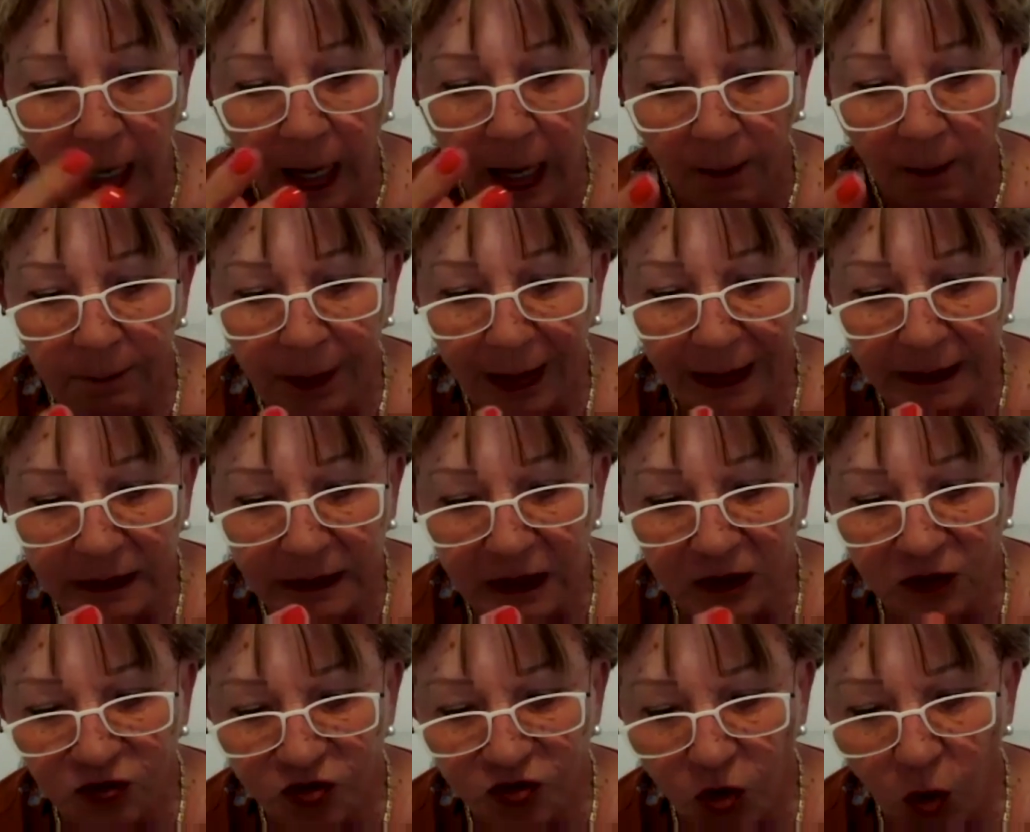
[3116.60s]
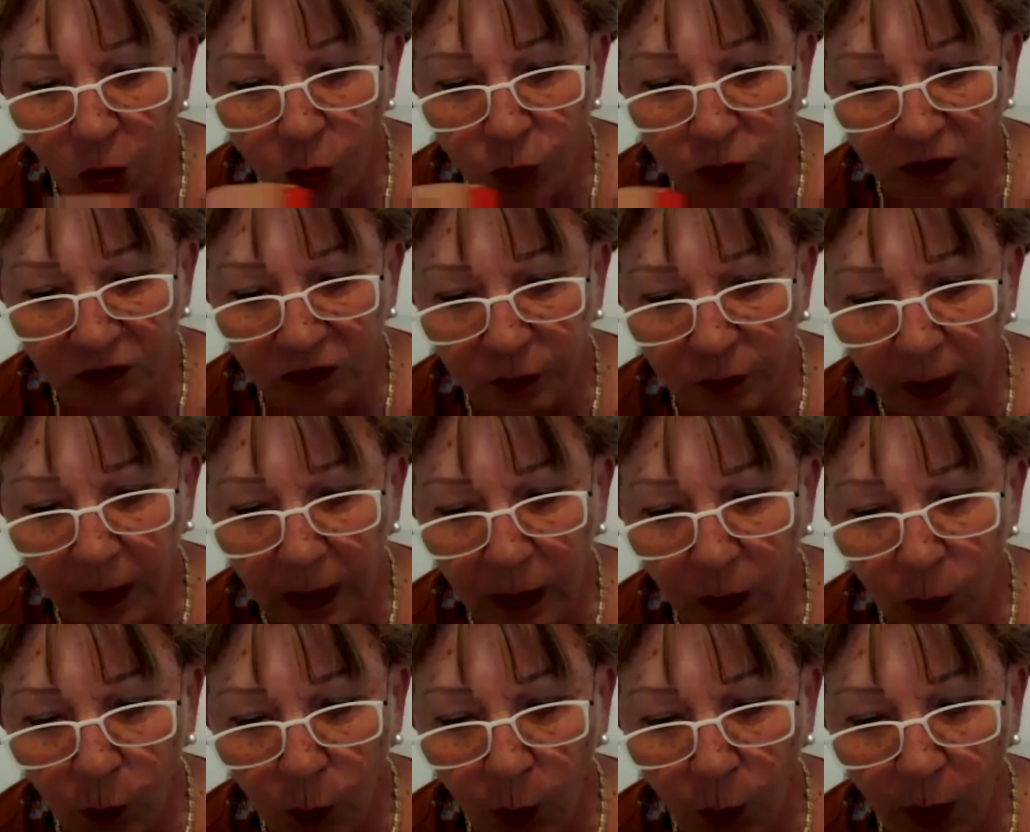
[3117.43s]
But it showed as
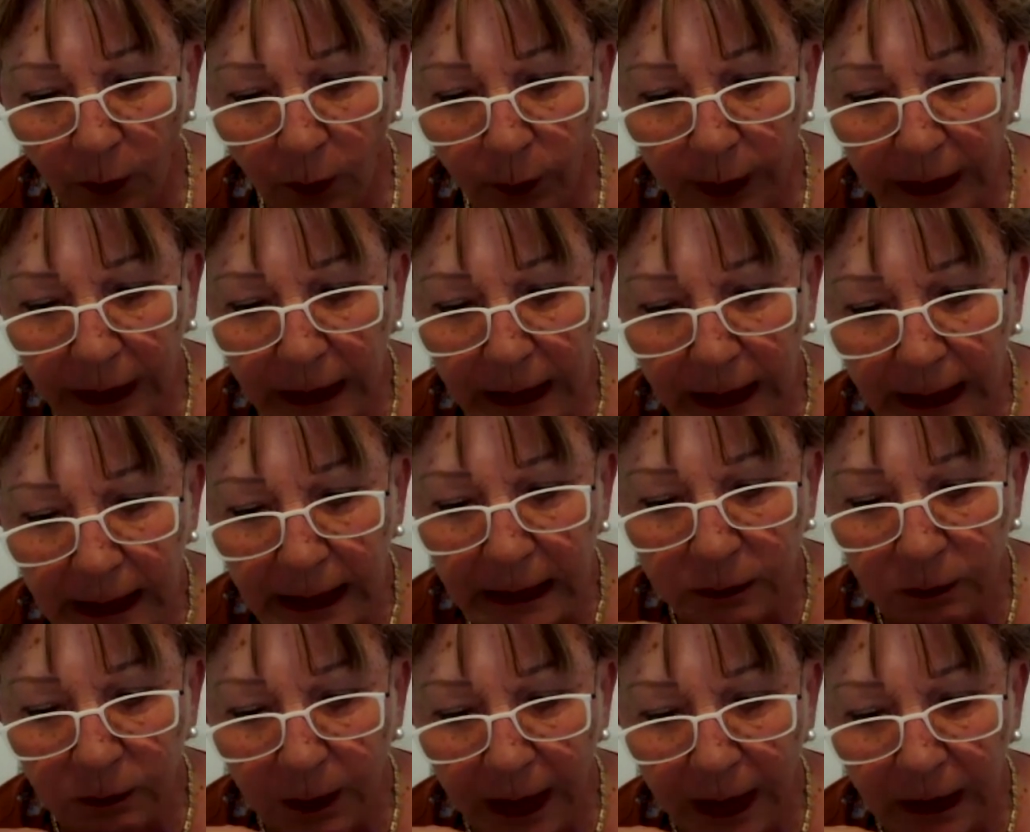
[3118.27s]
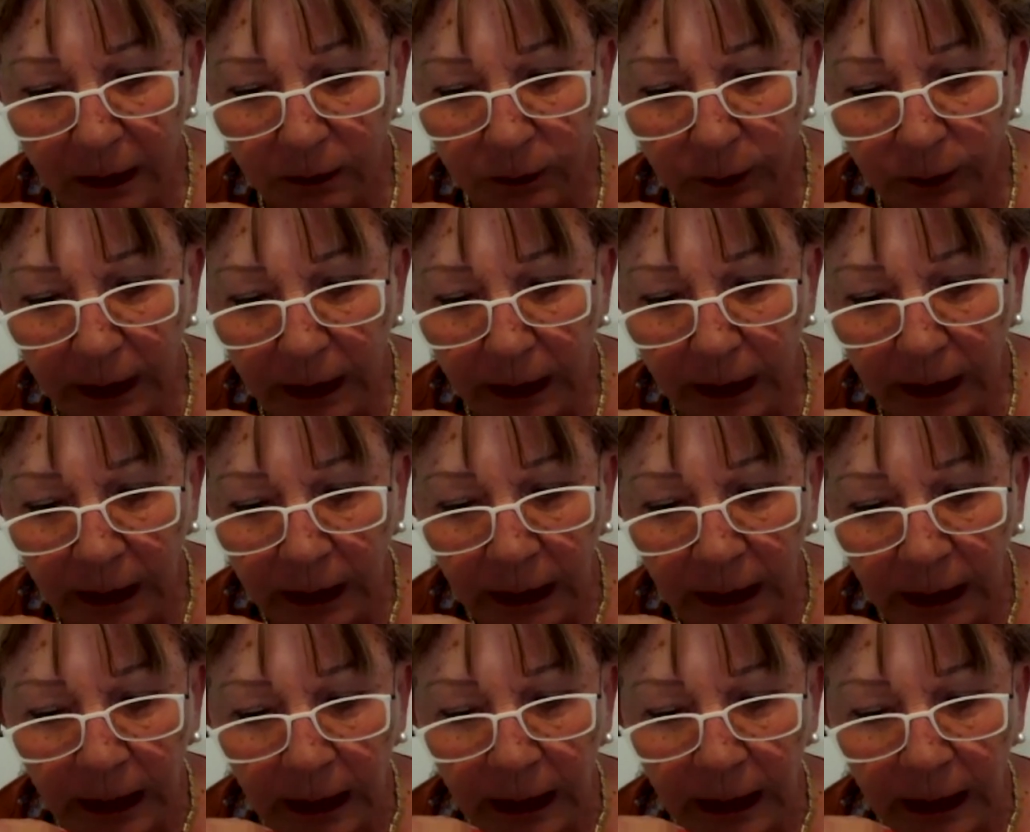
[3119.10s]
well where we need maybe